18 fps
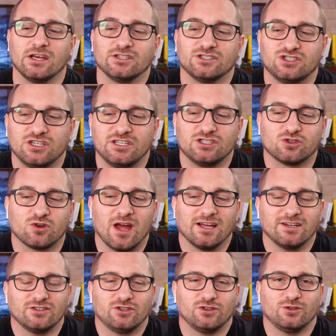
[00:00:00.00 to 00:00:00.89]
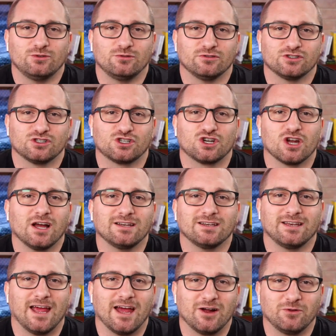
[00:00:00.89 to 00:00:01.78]
she tried to
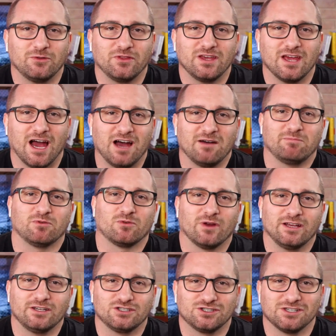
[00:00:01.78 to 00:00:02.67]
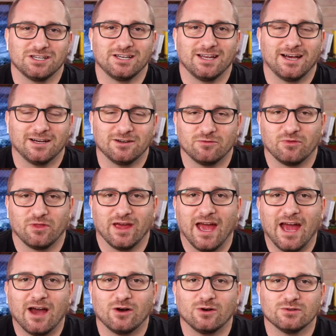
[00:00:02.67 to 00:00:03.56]
shut down the operation of the
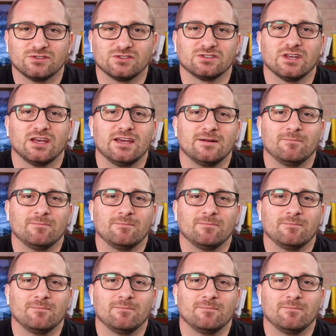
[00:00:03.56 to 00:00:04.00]
House